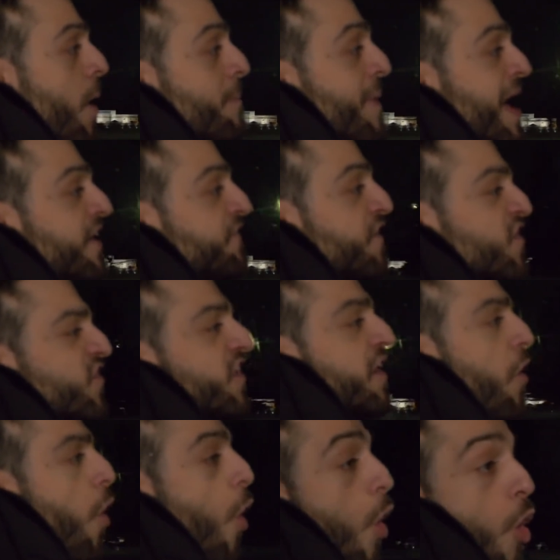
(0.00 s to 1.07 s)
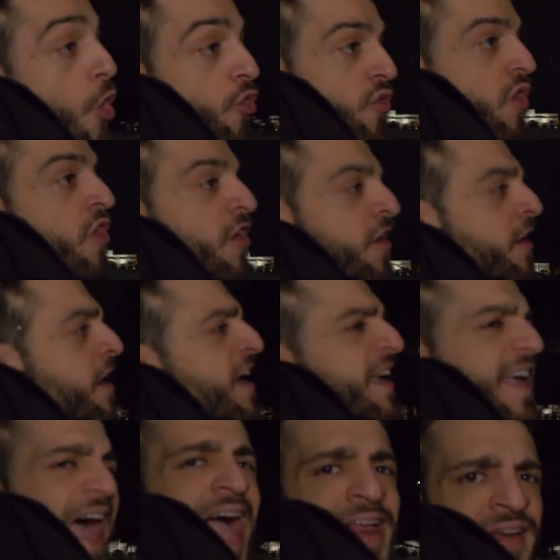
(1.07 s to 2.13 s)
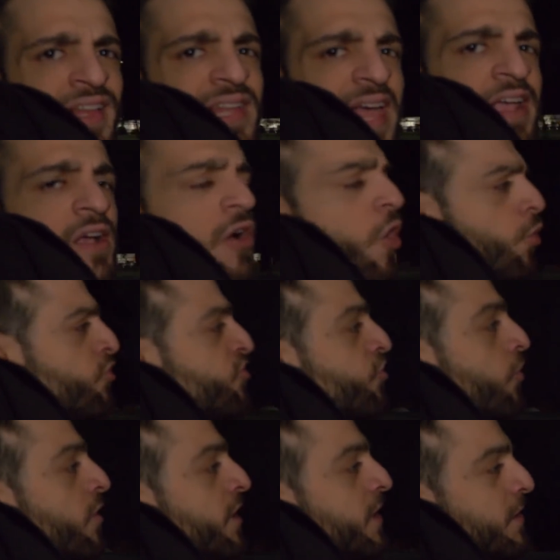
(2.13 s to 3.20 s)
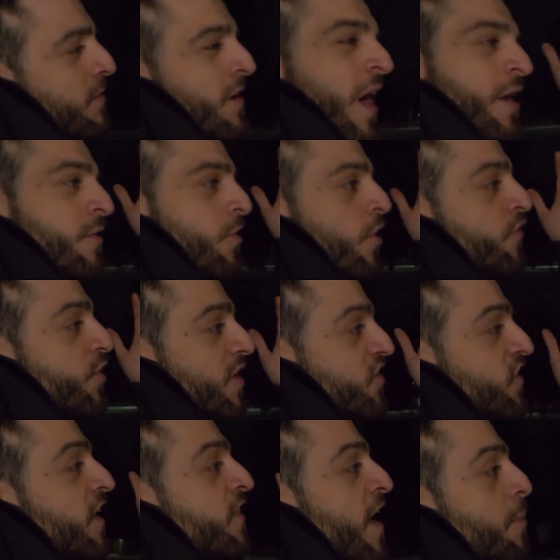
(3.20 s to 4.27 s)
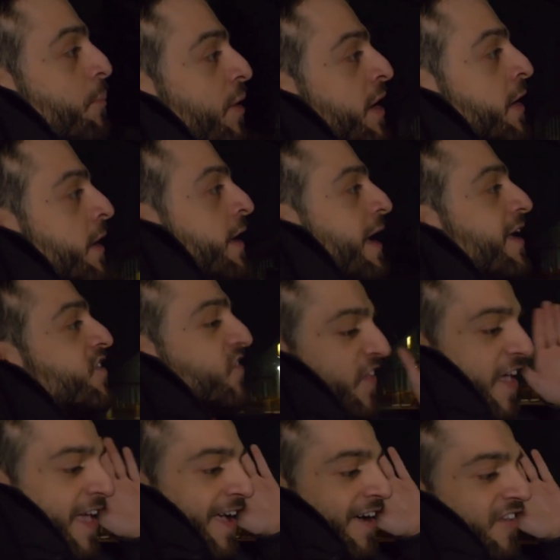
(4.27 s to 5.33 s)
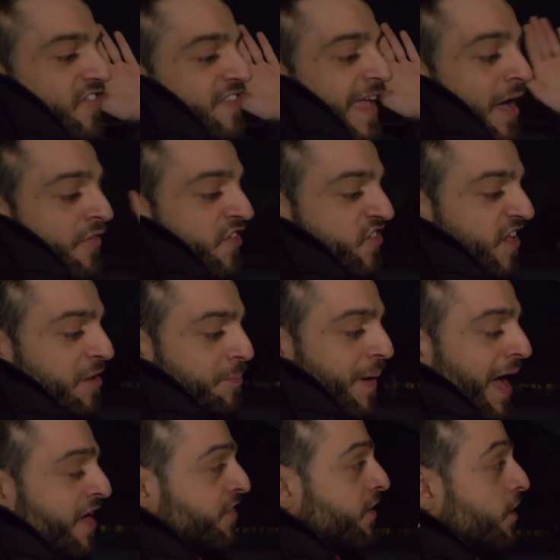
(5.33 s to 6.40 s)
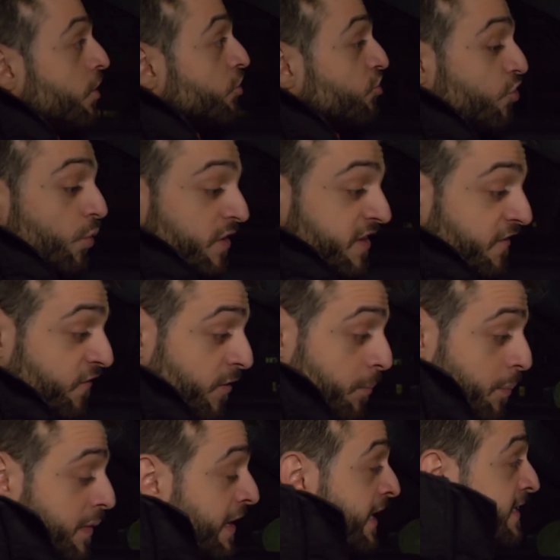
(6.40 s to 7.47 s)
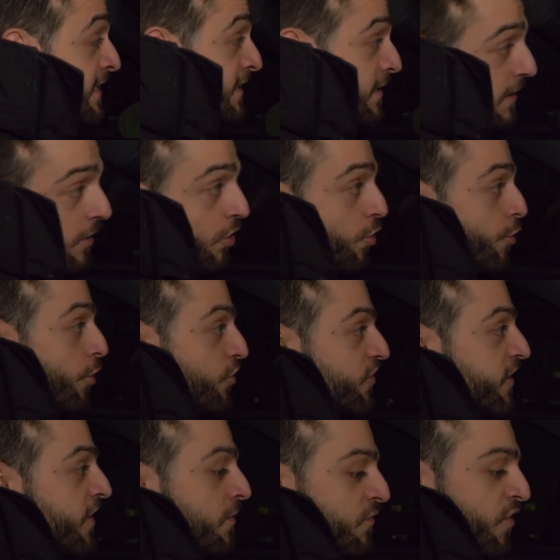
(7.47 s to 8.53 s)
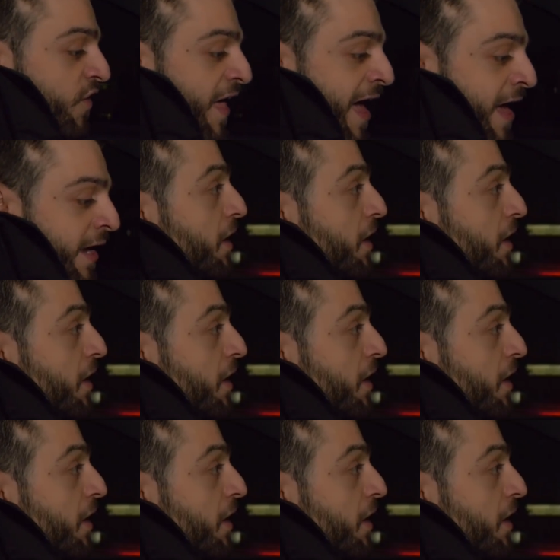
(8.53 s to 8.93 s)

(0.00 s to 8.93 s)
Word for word: I'm manifesting horror, kind of like a Ghost Story. I don't know if you can say that, but it's taking us down the same path to a different place. Kudos to them for that.